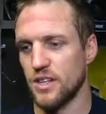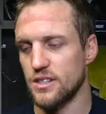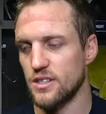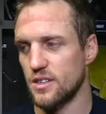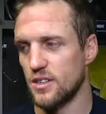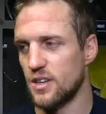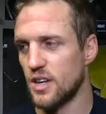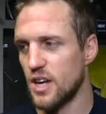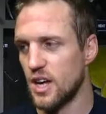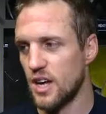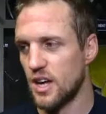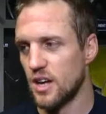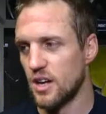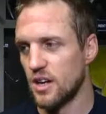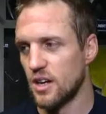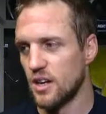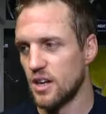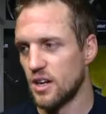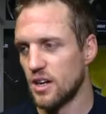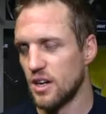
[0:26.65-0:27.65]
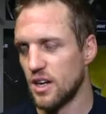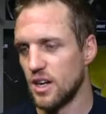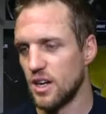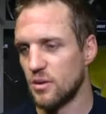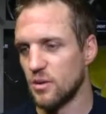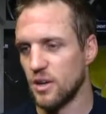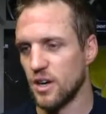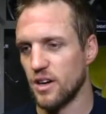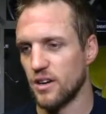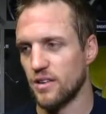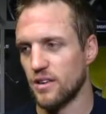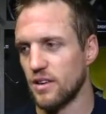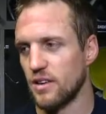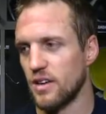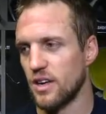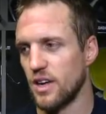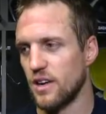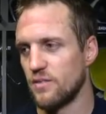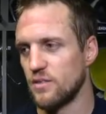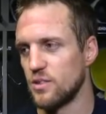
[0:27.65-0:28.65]
So uh, we're going to
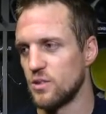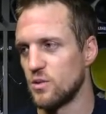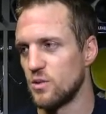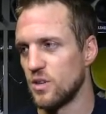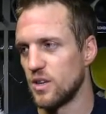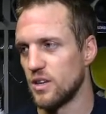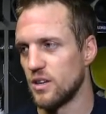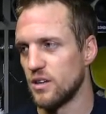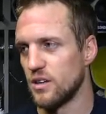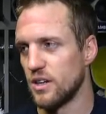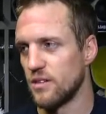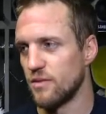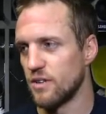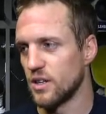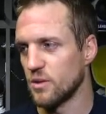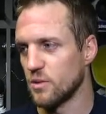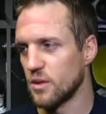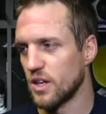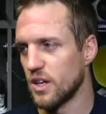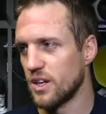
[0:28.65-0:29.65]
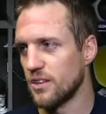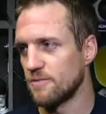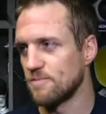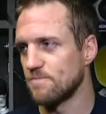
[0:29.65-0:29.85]
have to uh, earn everything we get.